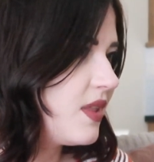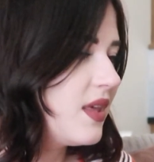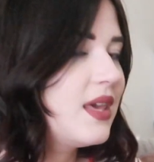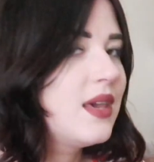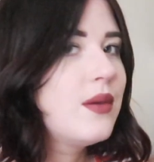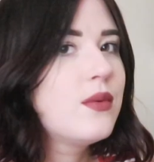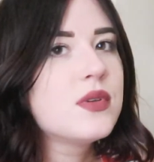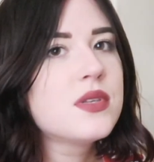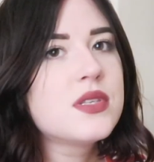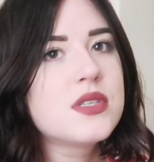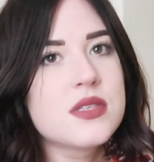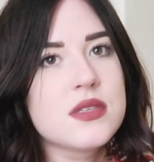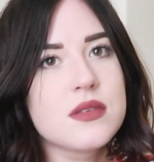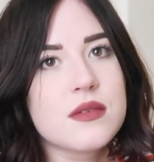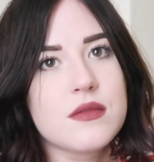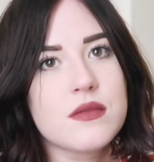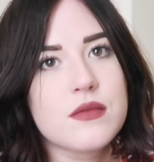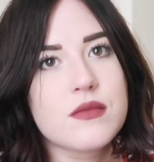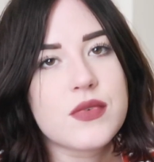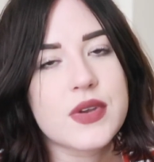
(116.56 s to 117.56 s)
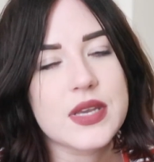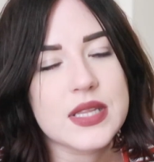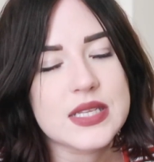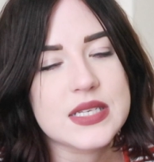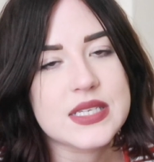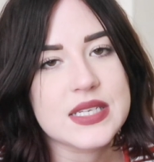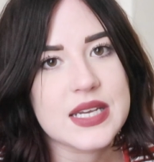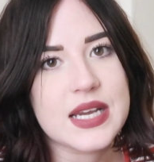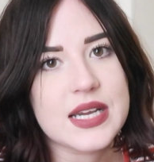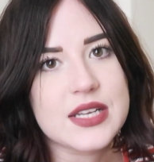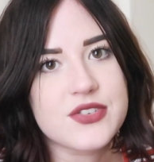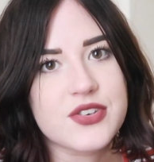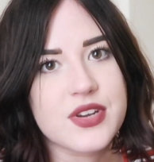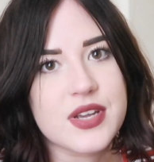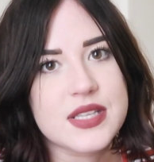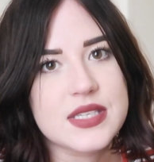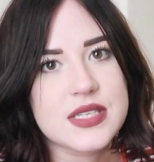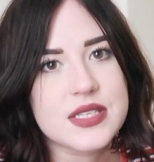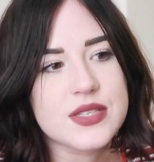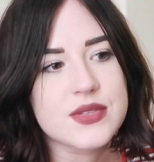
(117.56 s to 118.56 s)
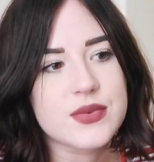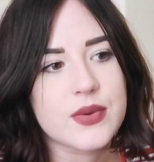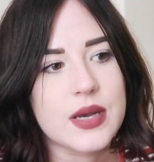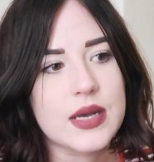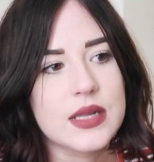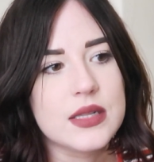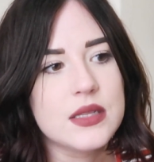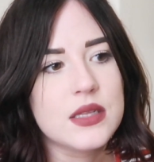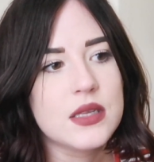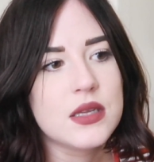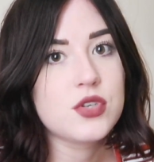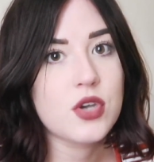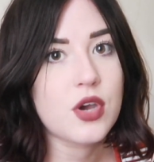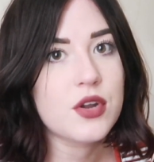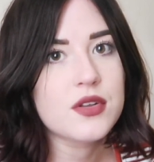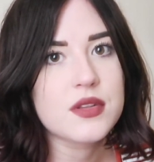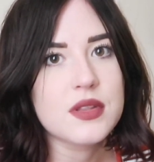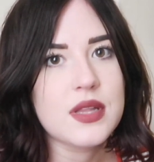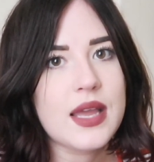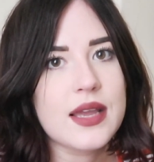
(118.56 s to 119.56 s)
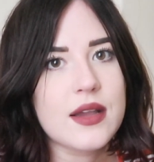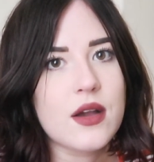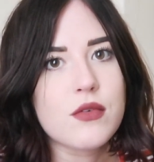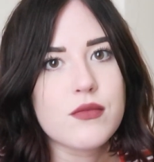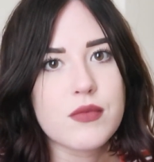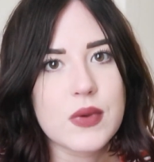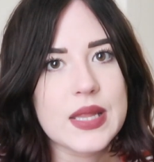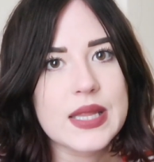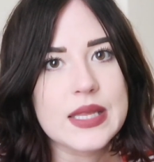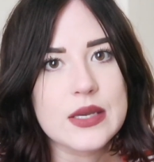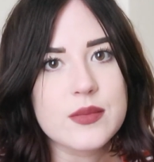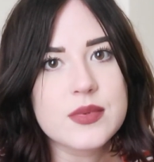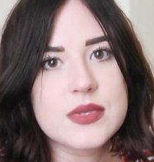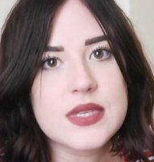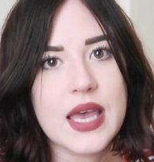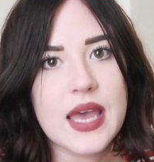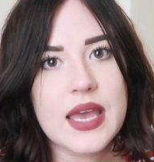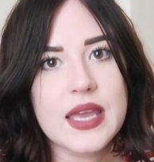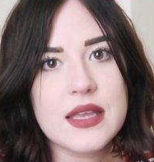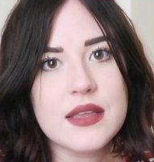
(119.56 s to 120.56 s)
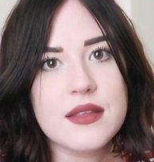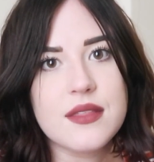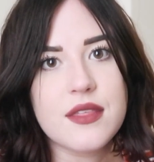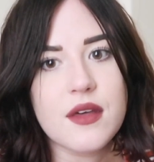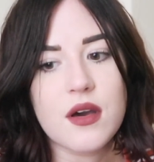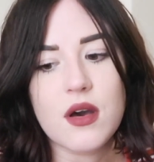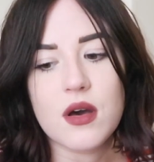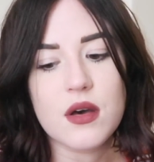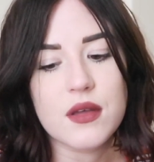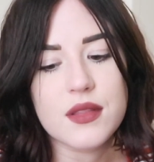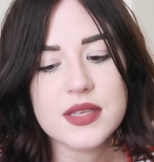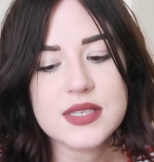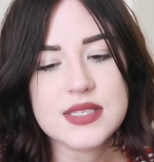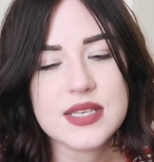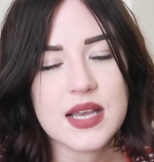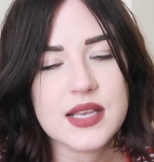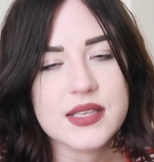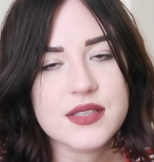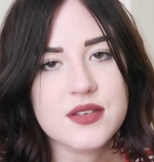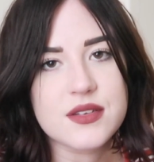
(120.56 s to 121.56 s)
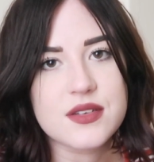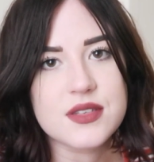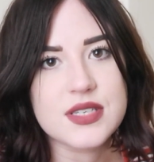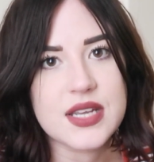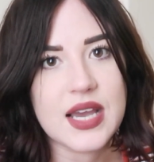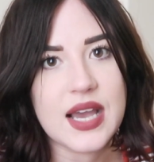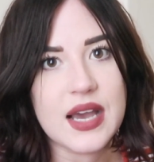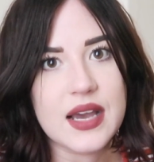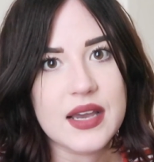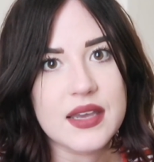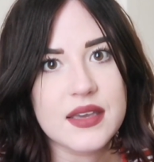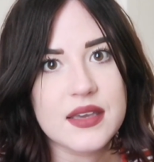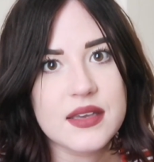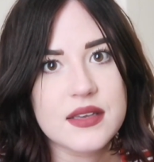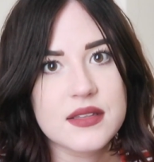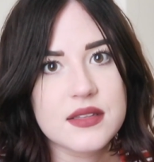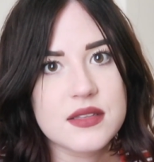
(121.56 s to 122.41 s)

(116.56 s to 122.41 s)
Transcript: I think he was really dehydrated as well. Jordan like got really upset. He thought this cat's gonna die.